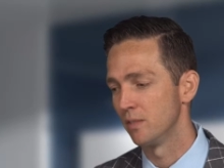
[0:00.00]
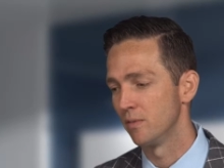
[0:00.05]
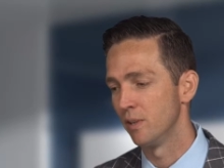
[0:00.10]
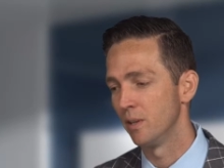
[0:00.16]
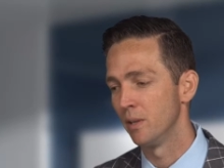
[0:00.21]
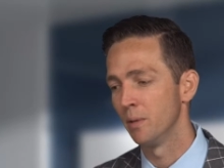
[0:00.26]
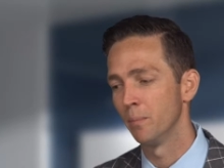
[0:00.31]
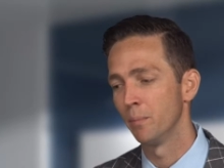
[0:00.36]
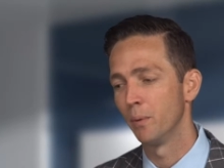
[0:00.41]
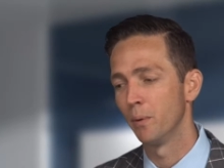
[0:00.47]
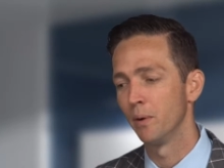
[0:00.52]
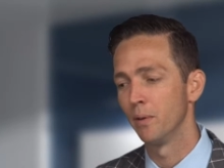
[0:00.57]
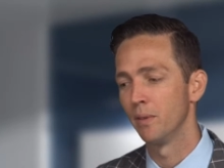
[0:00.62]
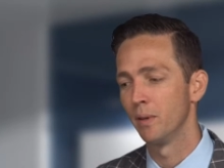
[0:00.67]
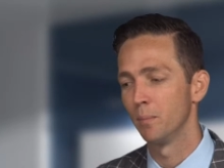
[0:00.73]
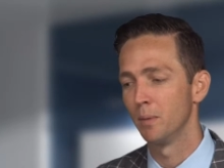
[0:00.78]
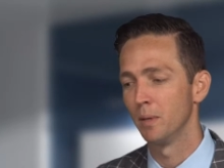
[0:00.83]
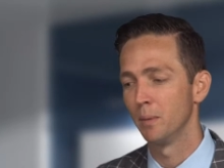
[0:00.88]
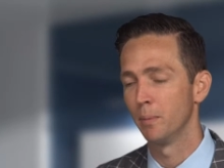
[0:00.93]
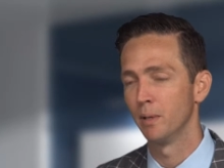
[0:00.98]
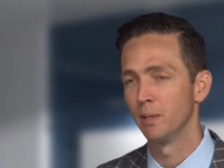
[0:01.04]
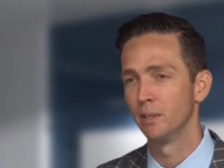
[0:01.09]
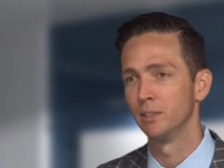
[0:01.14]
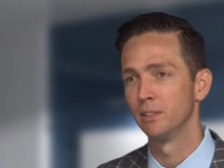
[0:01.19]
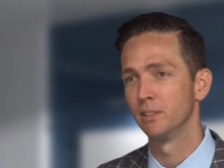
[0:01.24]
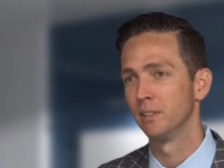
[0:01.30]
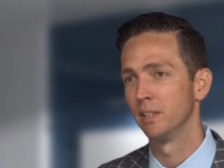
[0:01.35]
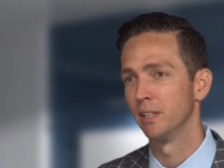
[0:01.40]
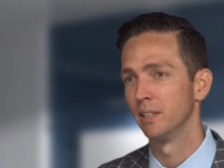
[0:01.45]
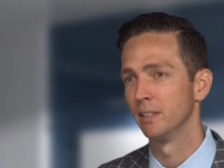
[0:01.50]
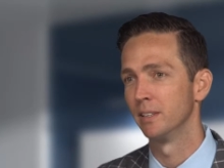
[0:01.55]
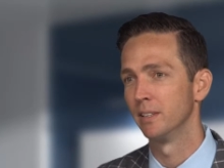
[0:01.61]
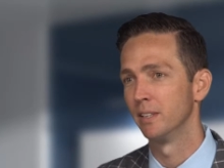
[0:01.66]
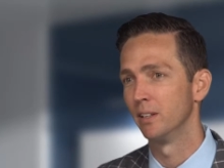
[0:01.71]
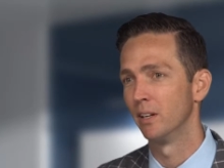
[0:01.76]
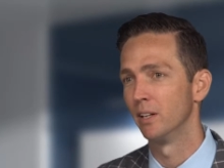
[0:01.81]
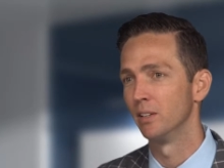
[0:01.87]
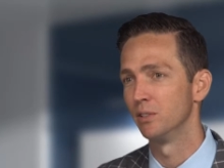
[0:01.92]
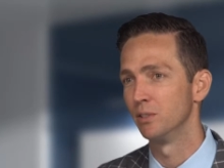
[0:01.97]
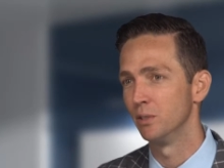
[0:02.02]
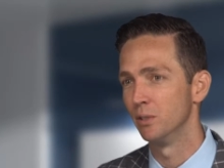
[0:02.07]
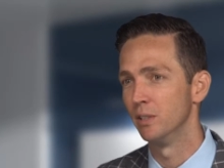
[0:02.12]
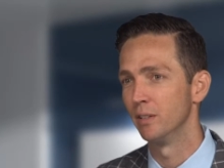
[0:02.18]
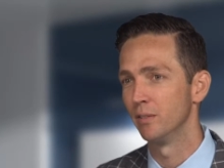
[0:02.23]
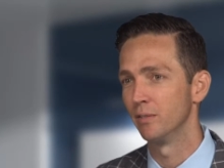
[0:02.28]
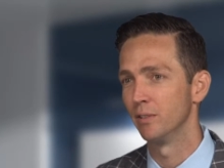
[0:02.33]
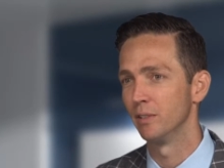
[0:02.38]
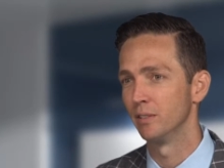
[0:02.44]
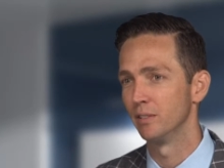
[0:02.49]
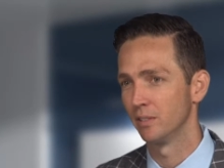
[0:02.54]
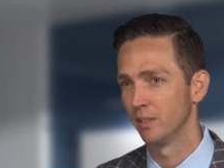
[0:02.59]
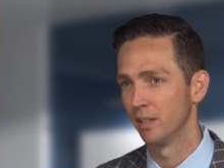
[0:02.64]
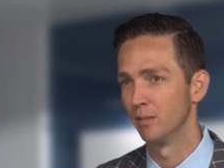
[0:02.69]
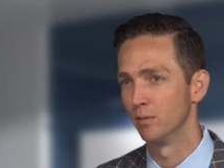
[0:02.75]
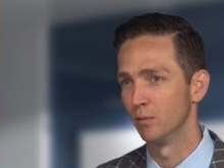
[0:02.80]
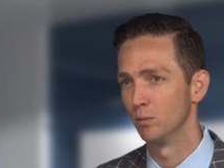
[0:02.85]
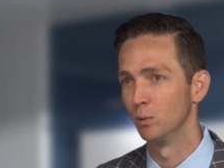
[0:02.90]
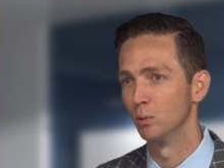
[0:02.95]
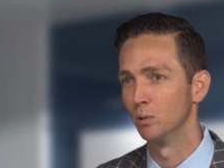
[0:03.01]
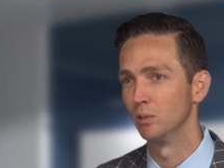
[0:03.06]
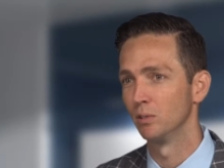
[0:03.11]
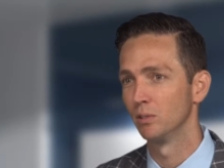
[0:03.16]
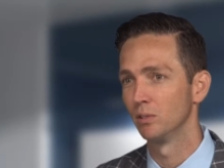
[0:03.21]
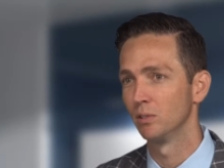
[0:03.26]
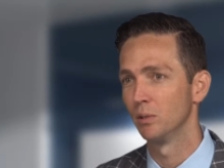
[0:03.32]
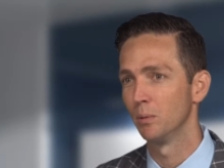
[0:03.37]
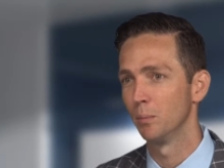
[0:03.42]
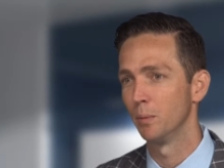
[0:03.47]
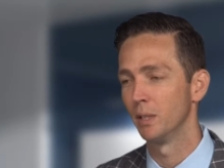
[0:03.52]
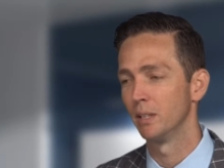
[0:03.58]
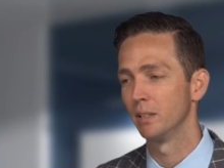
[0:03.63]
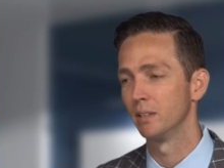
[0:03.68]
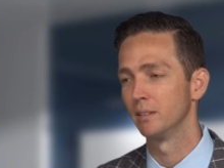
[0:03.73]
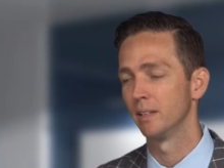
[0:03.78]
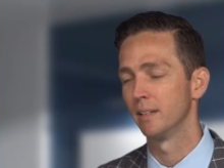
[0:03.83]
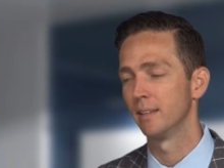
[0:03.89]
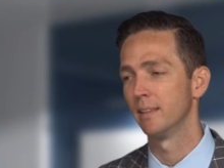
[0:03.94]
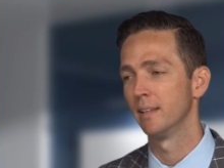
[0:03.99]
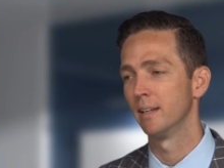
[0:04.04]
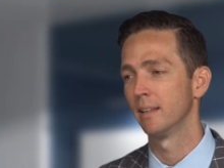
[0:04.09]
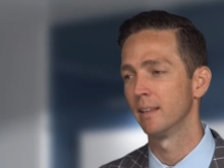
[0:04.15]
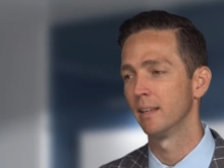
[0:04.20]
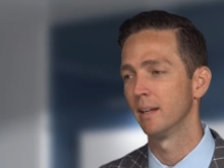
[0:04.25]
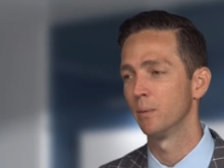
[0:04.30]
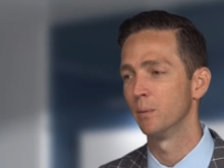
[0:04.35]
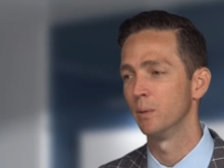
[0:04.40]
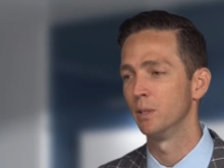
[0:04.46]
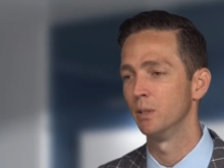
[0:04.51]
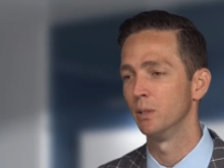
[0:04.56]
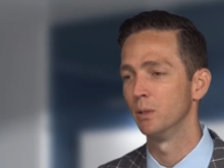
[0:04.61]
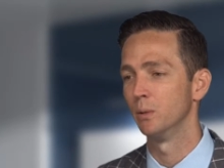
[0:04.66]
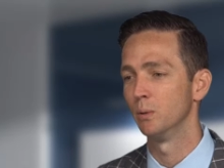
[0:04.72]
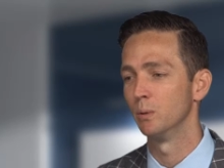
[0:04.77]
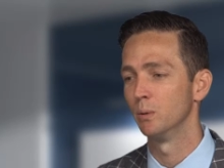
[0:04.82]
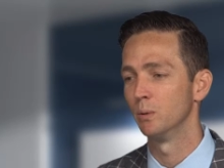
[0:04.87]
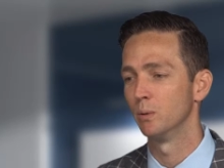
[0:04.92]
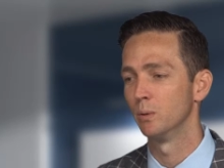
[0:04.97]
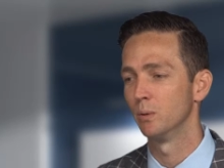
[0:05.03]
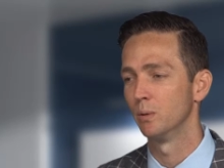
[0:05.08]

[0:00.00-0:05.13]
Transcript: very important that people understand that there are two different set of rules, because I think when you